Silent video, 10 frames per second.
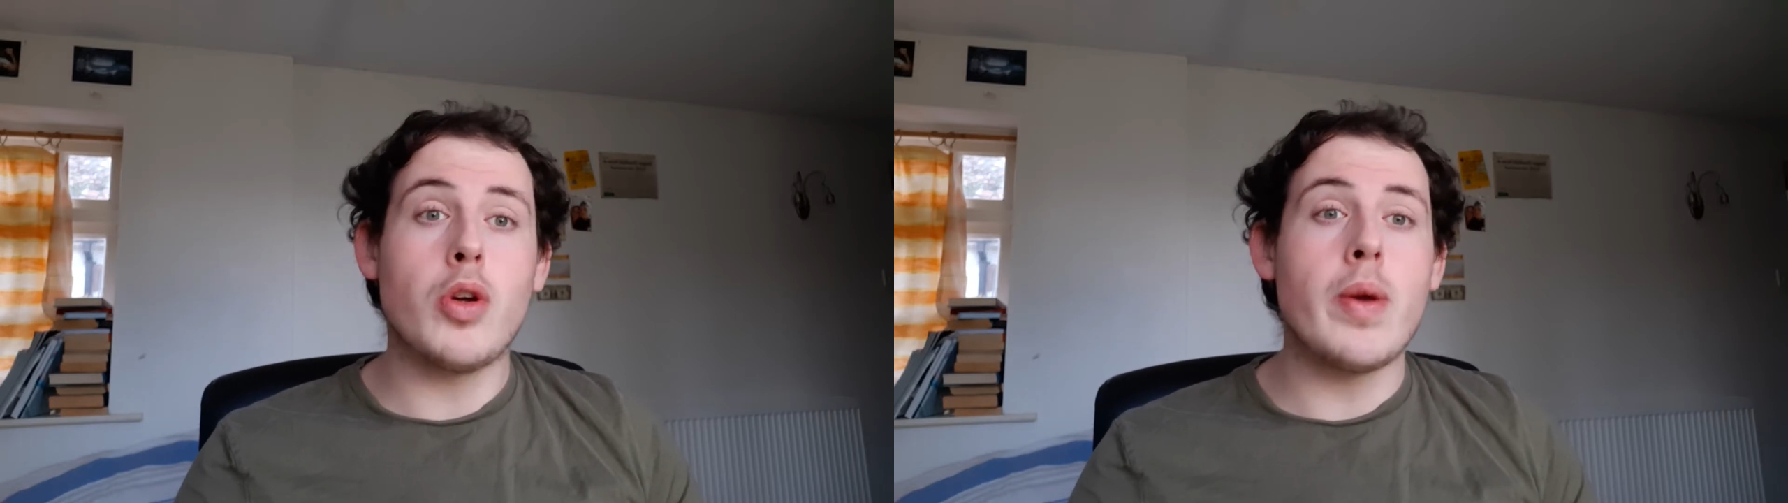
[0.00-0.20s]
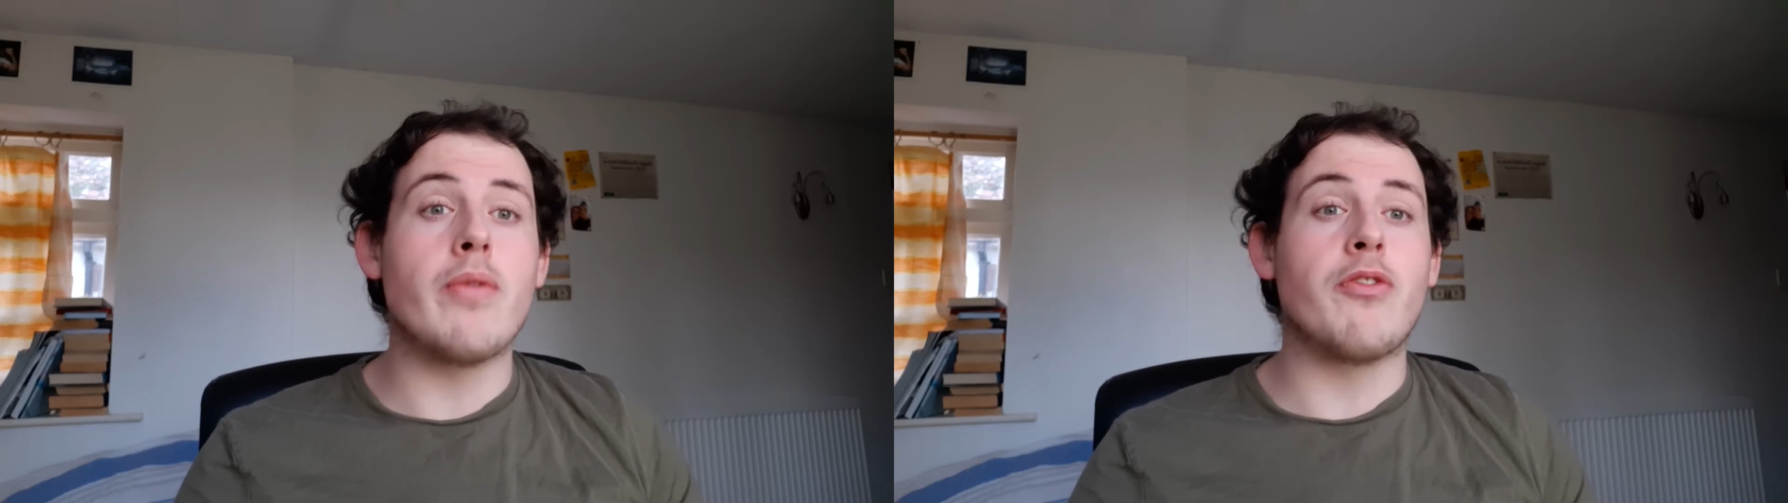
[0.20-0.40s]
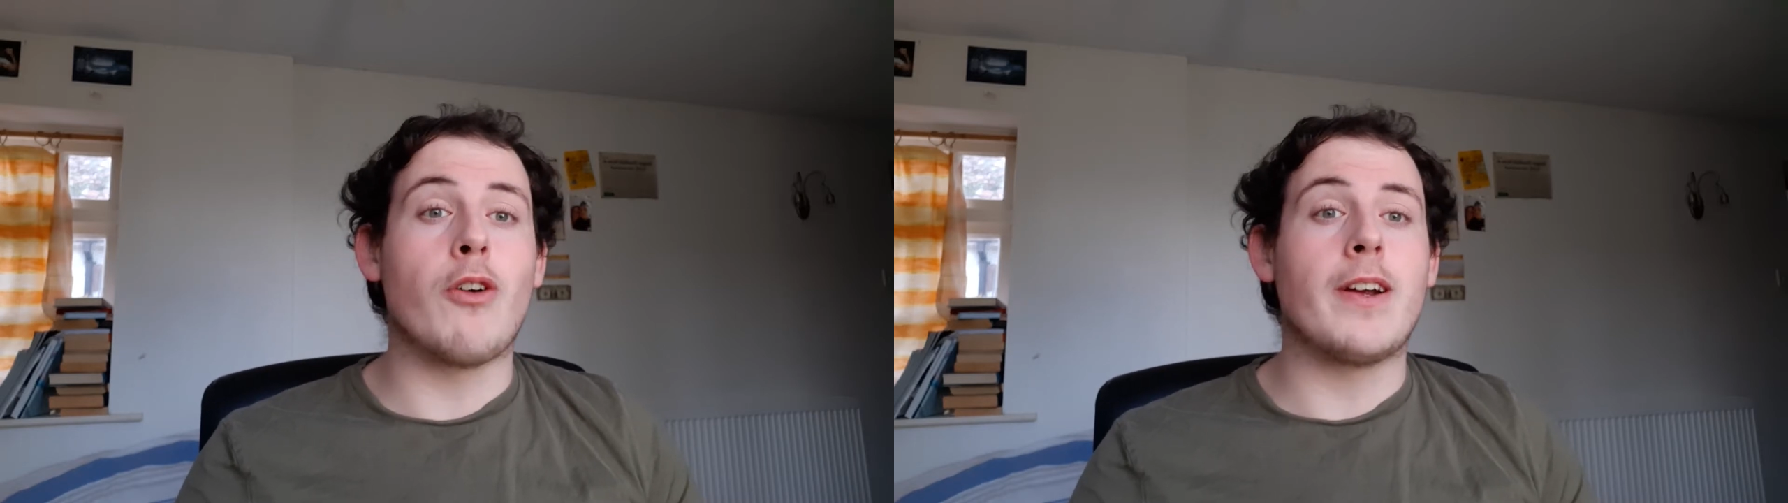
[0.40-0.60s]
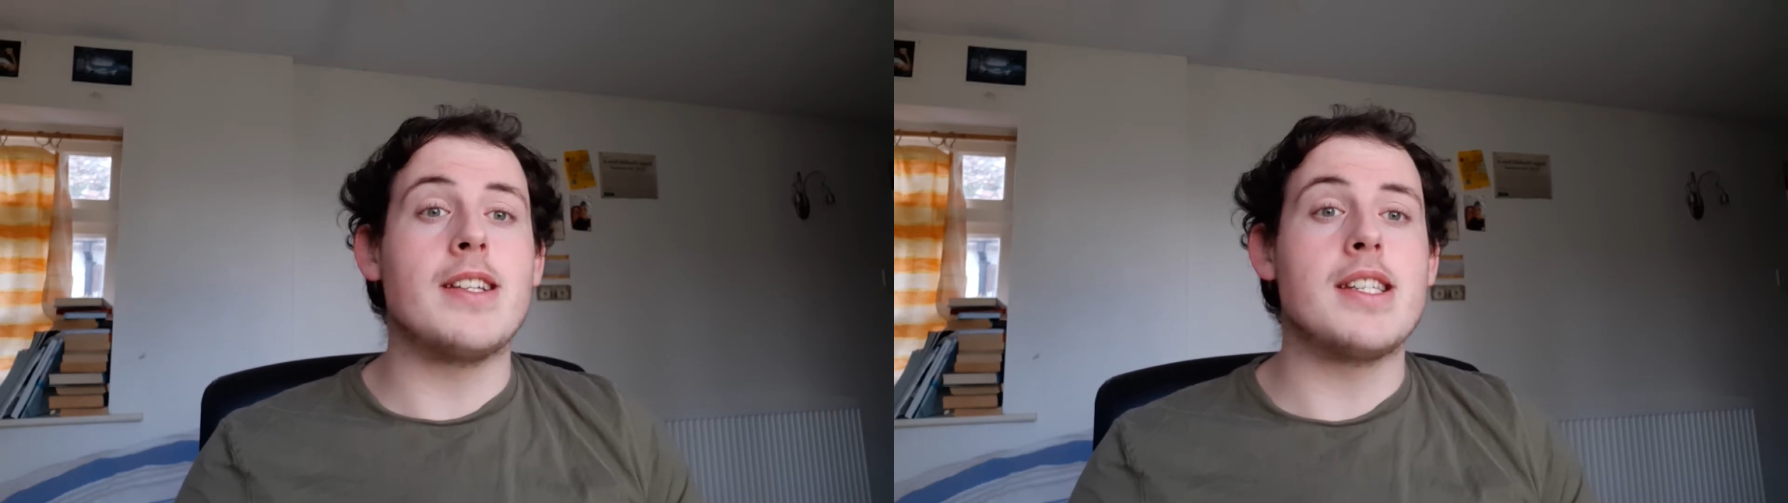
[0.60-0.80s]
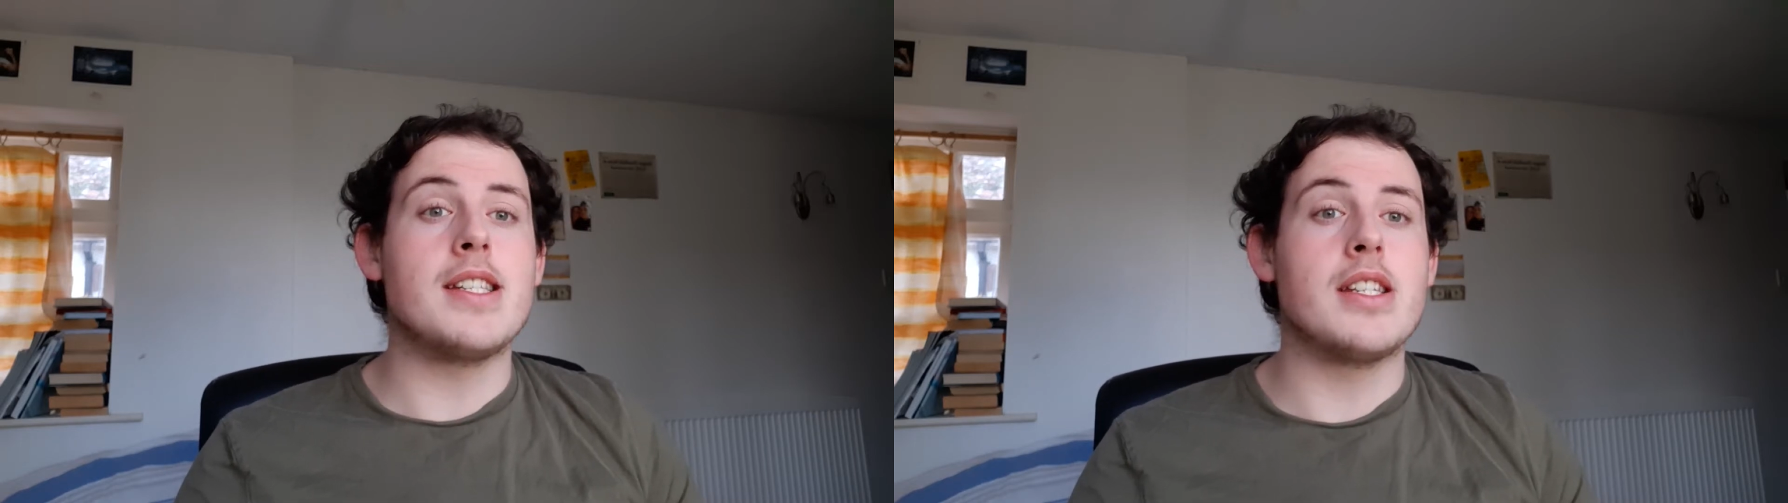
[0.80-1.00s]
doing for a
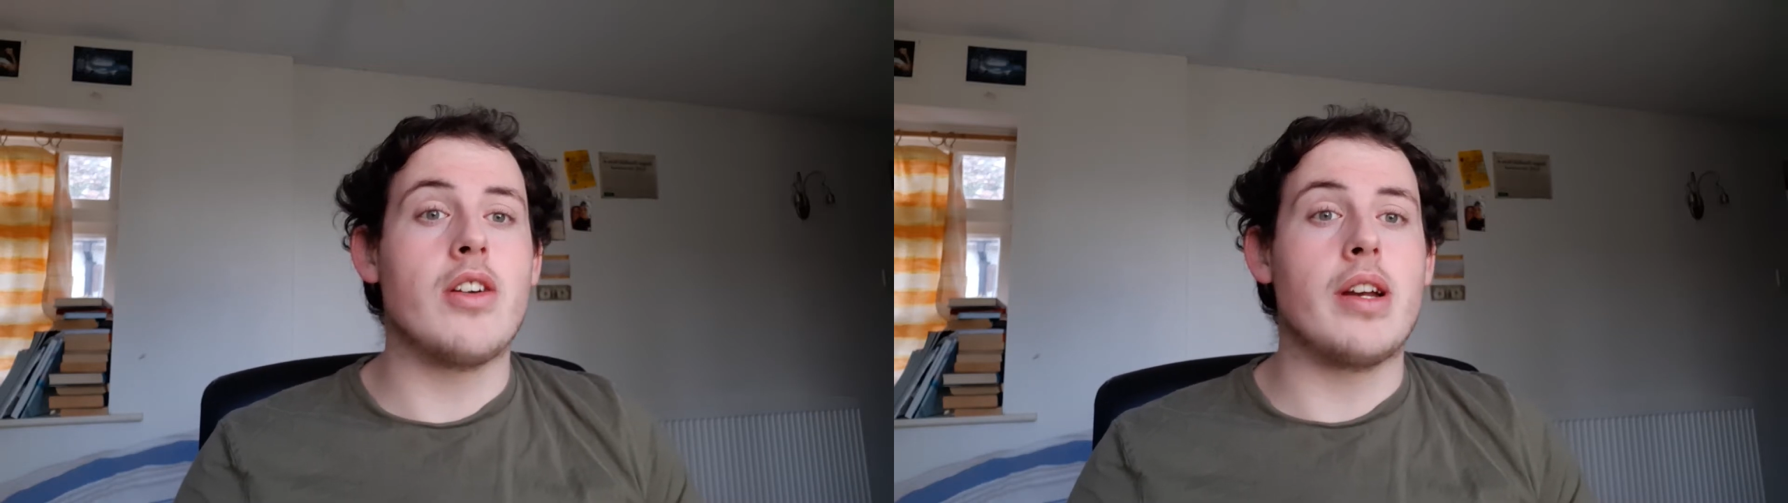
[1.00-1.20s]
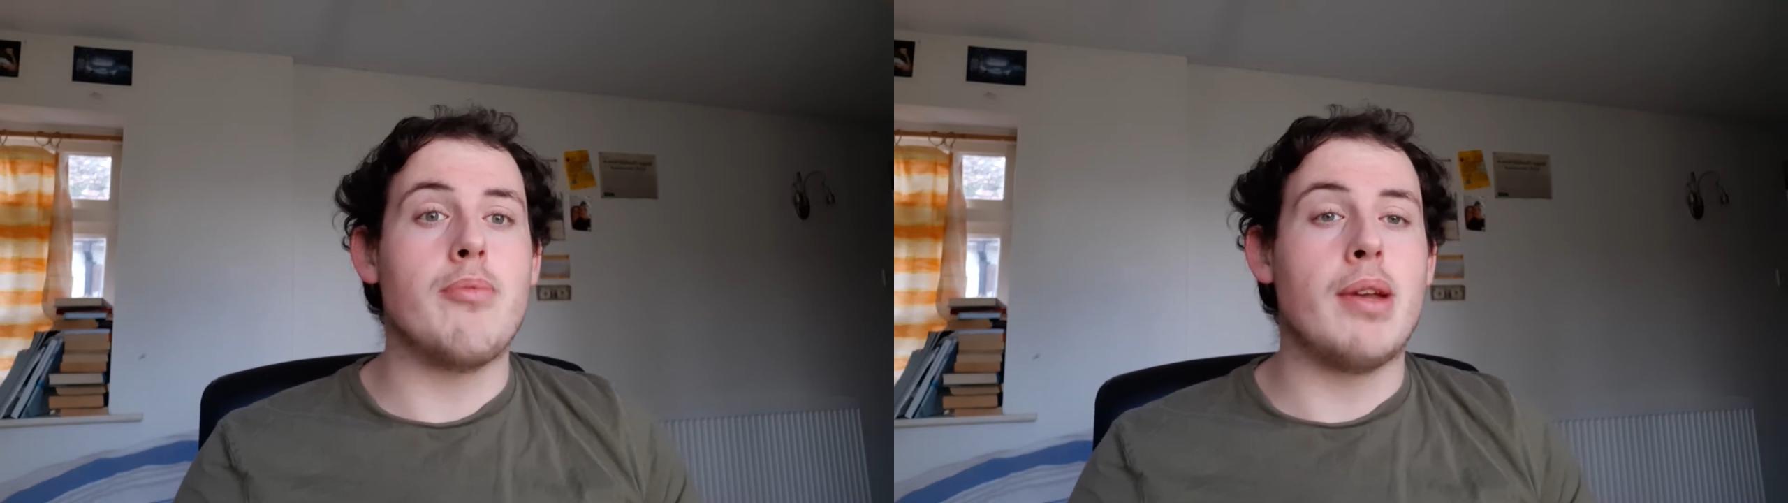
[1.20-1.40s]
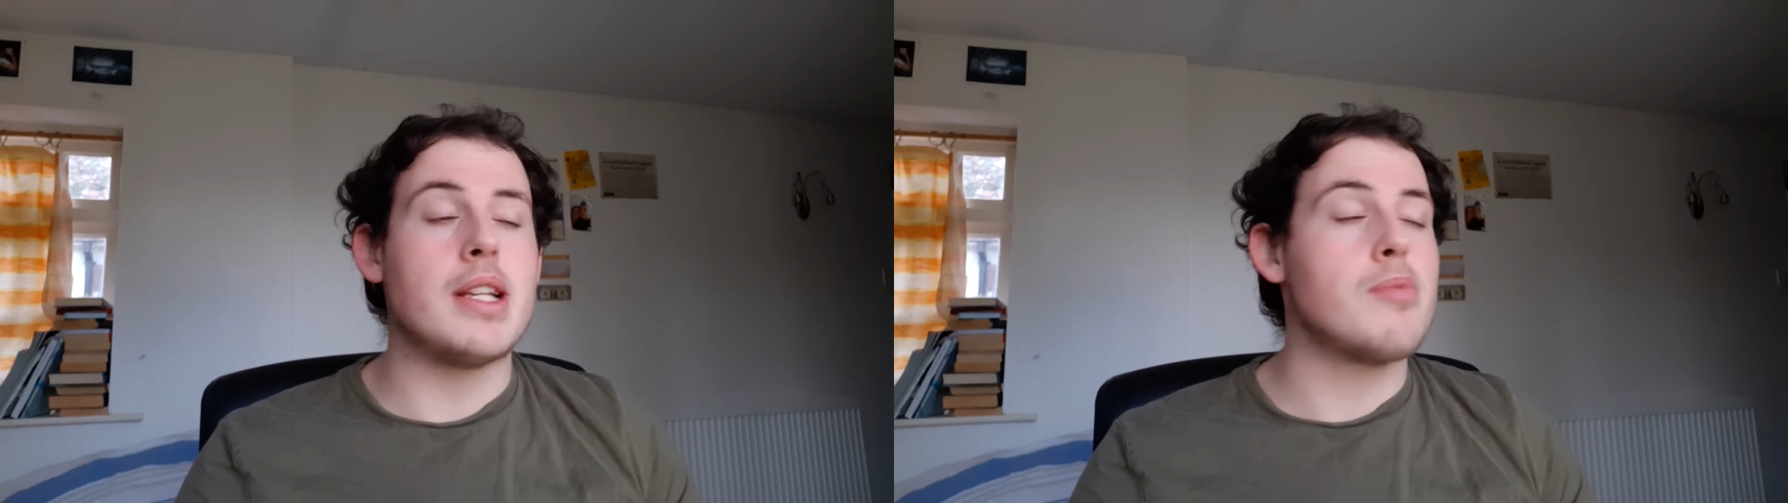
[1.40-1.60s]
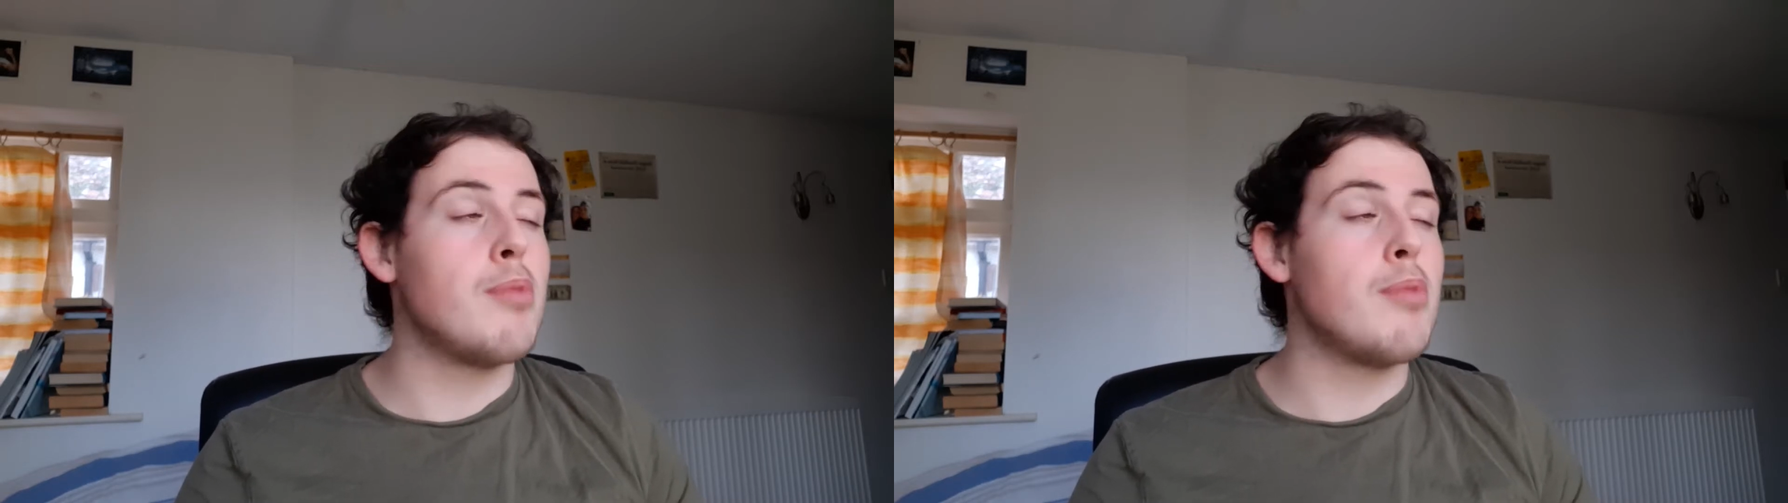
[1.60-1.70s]
consistent 90 minutes.